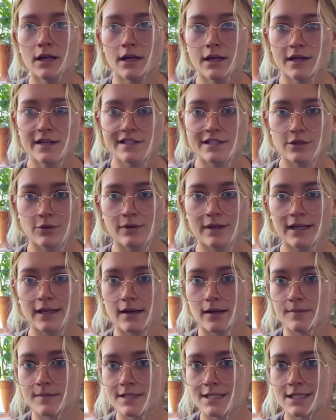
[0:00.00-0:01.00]
So when it
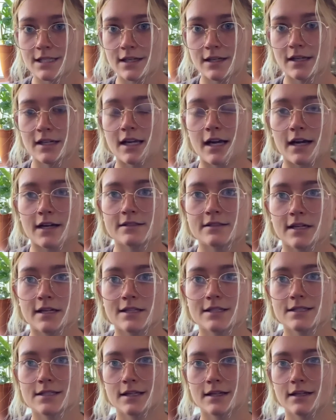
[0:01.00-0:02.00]
comes to cacti and
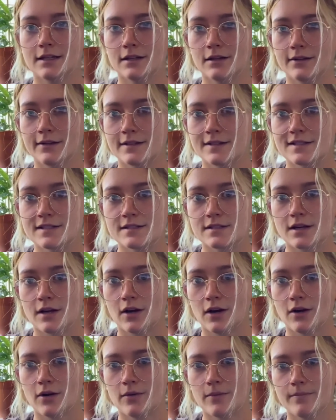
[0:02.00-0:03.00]
succulents,
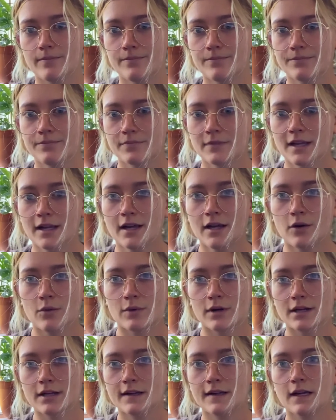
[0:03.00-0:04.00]
we're
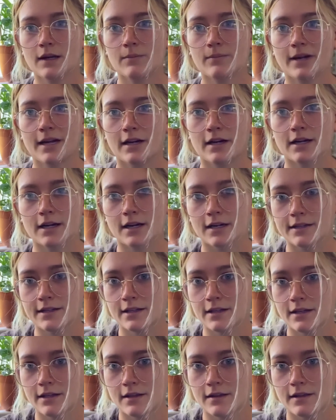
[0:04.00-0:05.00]
going to compare kind
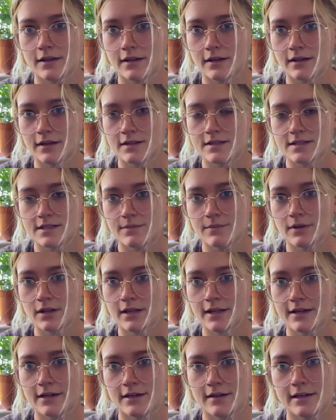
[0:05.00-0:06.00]
of the
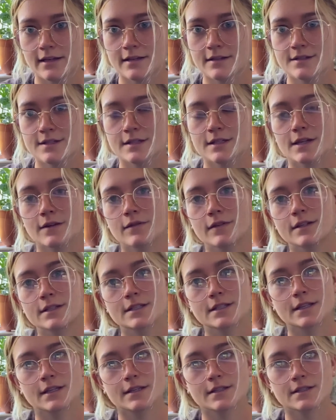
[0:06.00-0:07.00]
similarities and
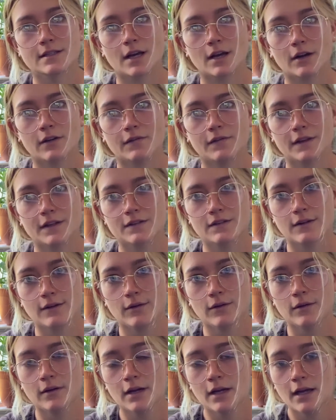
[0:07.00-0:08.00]
differences of the two.